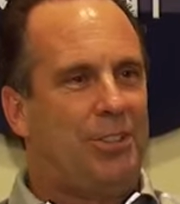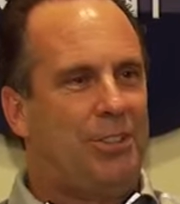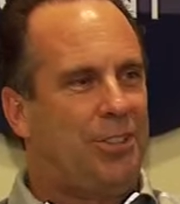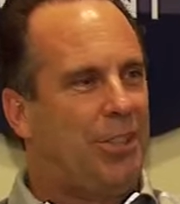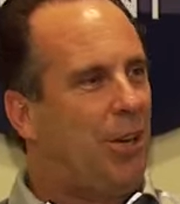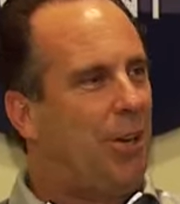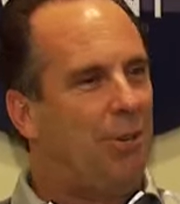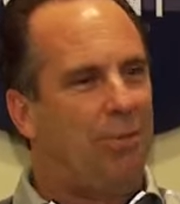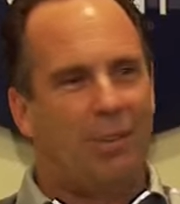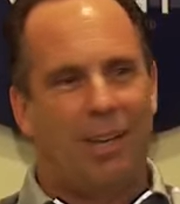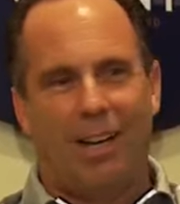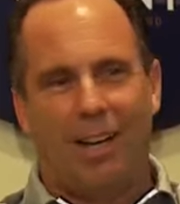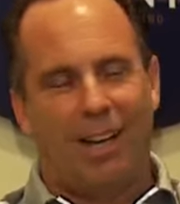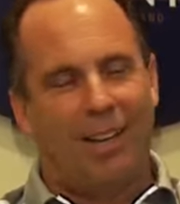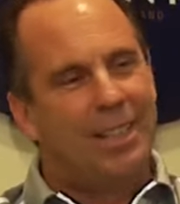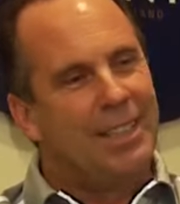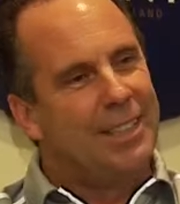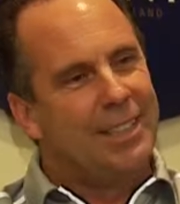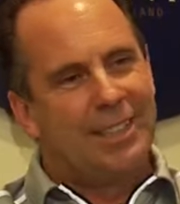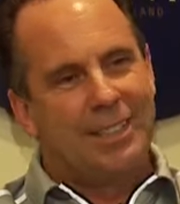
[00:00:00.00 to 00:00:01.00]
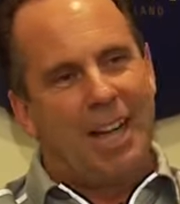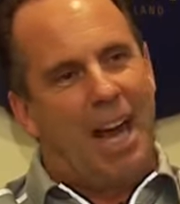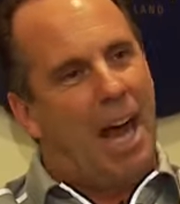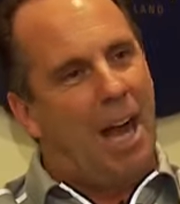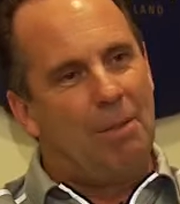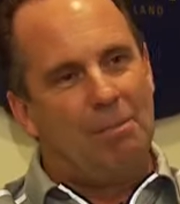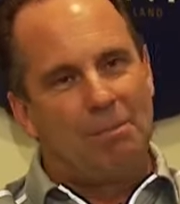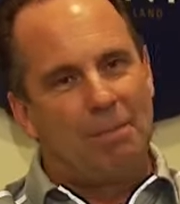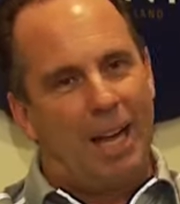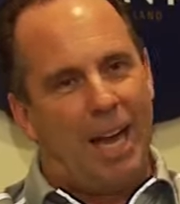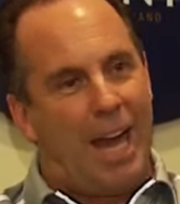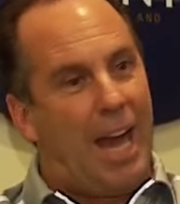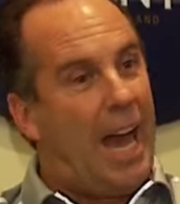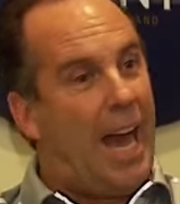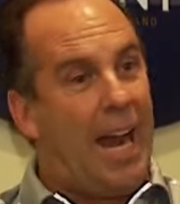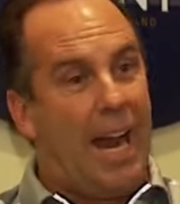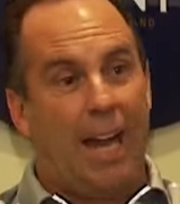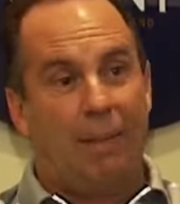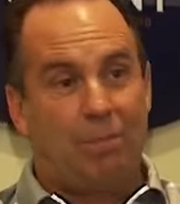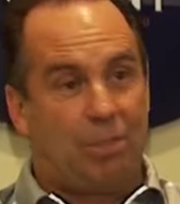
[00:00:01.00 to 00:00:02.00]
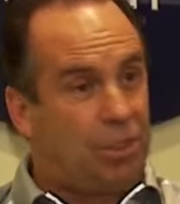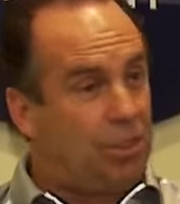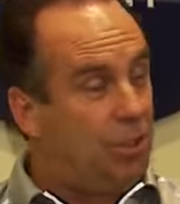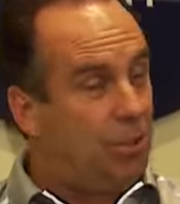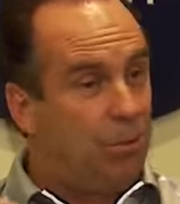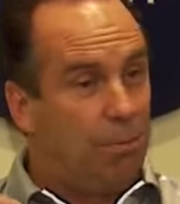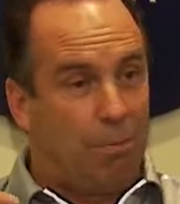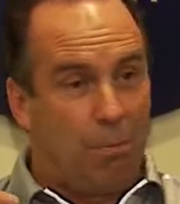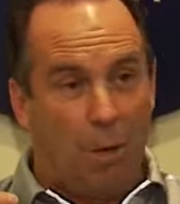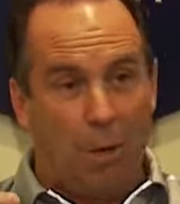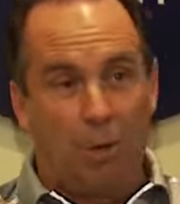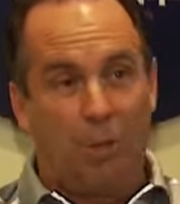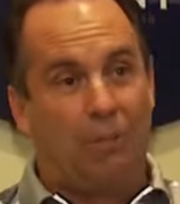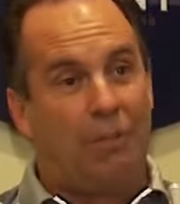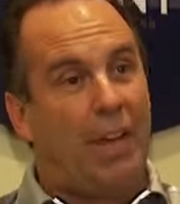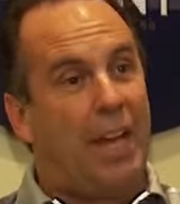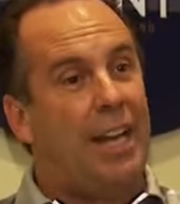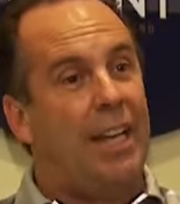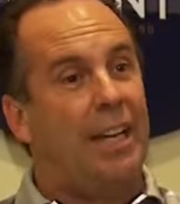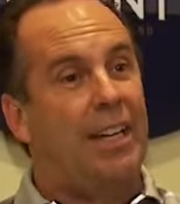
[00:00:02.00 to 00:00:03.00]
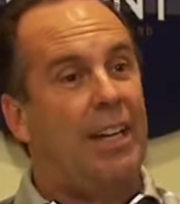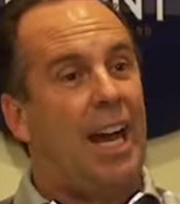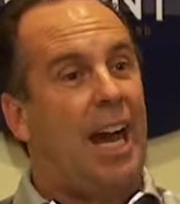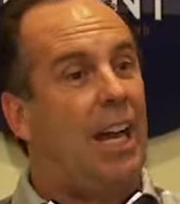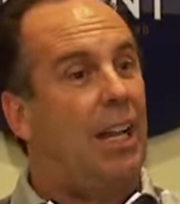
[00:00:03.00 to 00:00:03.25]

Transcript: So uh, I'm, I, and I'm still motivated.